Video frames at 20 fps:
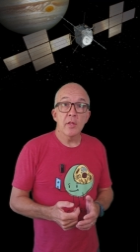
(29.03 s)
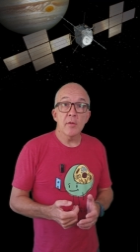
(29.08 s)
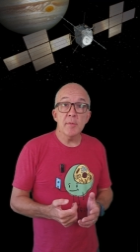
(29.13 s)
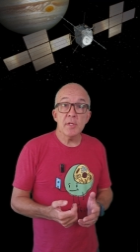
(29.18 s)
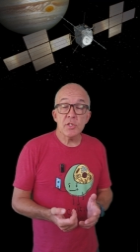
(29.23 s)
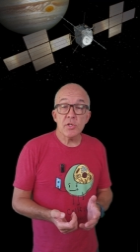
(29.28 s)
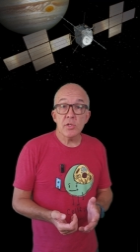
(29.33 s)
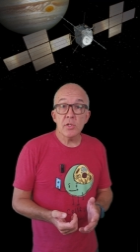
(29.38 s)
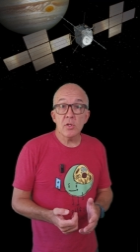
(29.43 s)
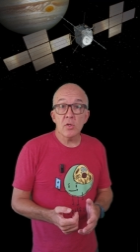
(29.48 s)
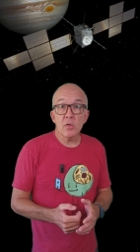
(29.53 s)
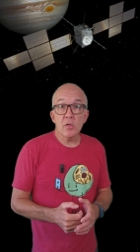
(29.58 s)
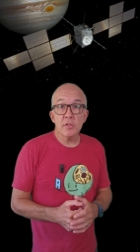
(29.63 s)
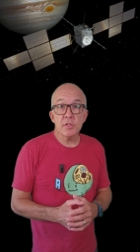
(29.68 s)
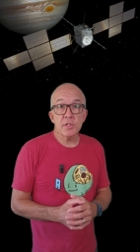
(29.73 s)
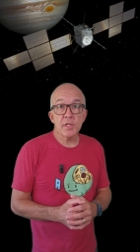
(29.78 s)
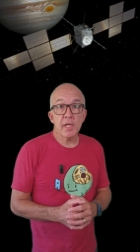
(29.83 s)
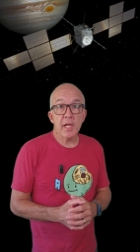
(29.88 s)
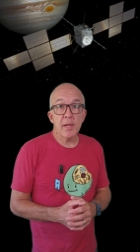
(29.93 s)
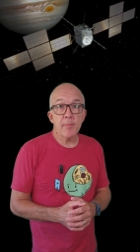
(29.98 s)
The mission
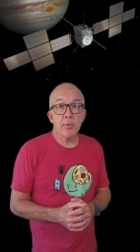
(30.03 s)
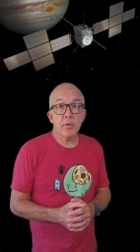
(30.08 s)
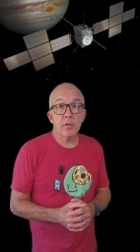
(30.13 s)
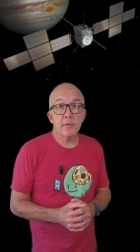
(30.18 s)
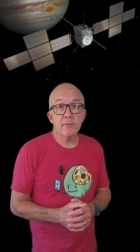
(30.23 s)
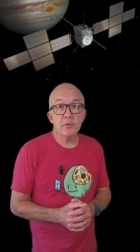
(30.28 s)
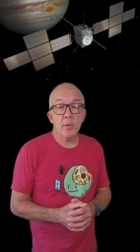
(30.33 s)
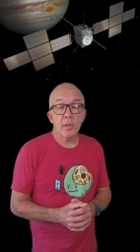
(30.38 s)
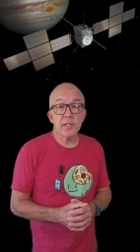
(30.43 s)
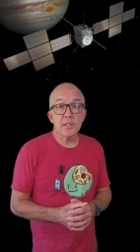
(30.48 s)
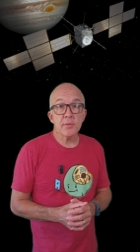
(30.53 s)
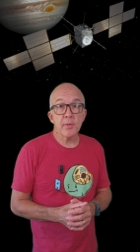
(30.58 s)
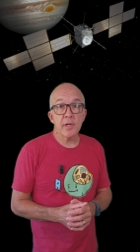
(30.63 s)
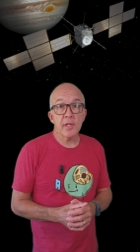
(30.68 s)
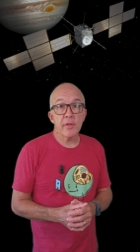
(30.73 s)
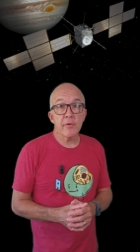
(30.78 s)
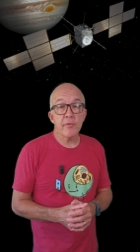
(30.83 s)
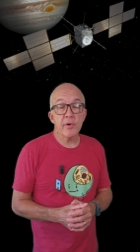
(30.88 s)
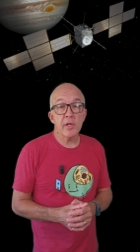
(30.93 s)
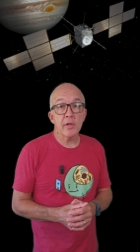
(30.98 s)
launched in April of
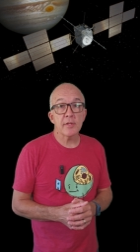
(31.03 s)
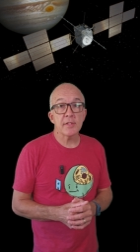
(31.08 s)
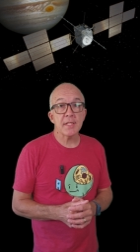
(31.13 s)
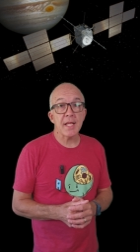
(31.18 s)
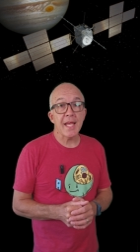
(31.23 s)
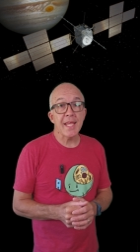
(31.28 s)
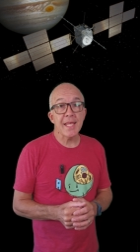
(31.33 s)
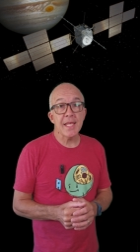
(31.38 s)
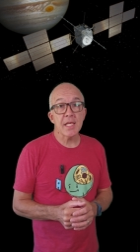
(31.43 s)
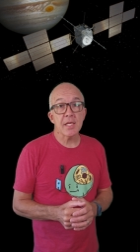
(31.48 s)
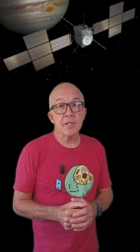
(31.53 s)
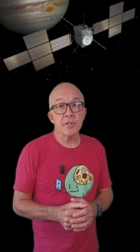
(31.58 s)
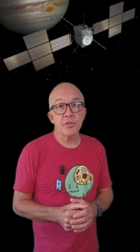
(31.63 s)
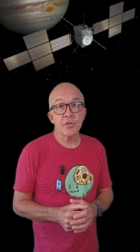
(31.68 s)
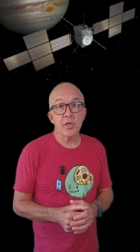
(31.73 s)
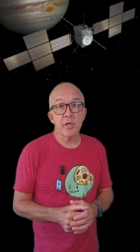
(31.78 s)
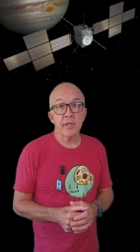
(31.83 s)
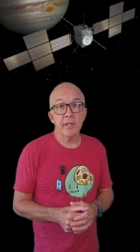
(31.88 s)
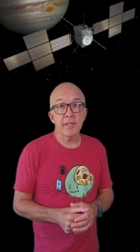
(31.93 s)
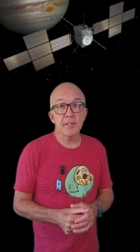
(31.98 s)
2023 on its eight year
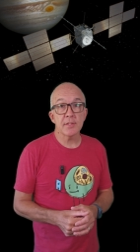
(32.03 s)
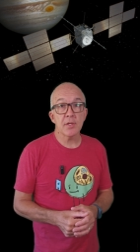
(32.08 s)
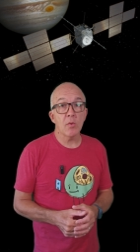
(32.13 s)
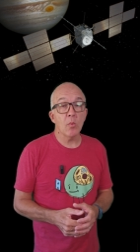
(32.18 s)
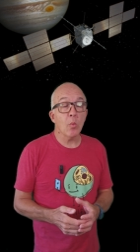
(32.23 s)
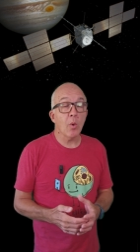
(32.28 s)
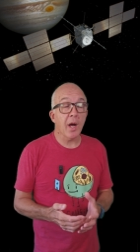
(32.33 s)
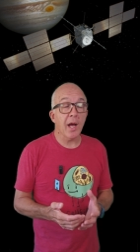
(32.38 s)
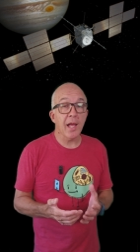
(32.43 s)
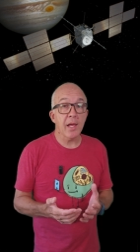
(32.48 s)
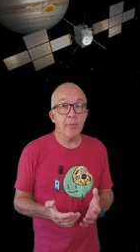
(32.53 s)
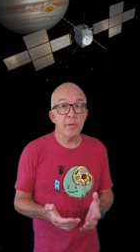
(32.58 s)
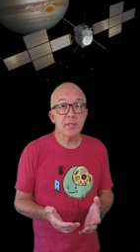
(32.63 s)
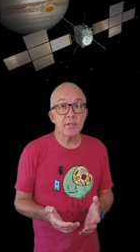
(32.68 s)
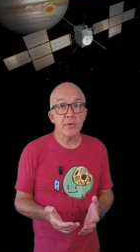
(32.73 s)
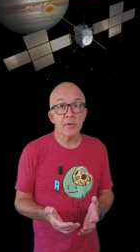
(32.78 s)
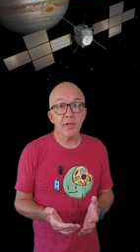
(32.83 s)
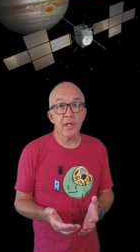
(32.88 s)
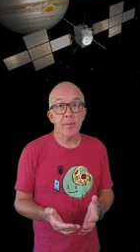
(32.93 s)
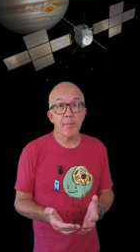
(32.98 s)
journey, so why are we
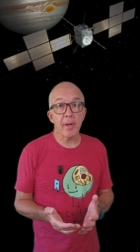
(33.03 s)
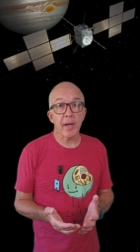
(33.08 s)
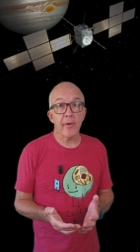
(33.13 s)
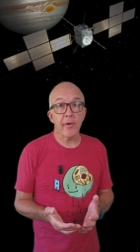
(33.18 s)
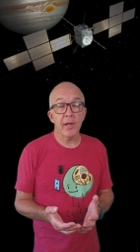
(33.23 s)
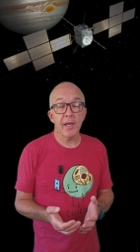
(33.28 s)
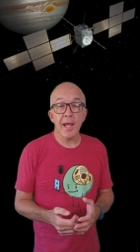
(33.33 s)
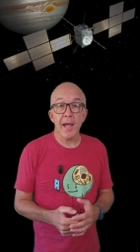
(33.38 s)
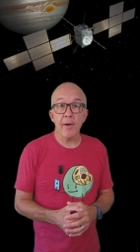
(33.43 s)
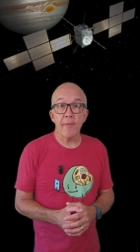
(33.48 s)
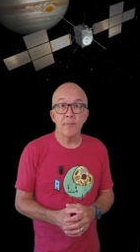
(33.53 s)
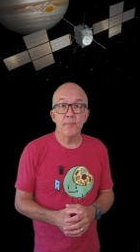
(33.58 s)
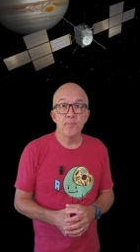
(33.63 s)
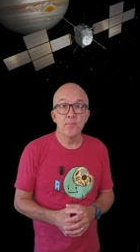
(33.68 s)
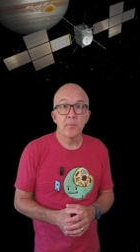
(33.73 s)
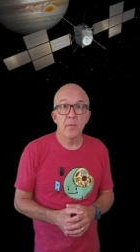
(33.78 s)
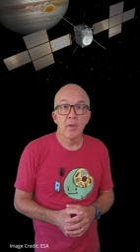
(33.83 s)
talking about it now?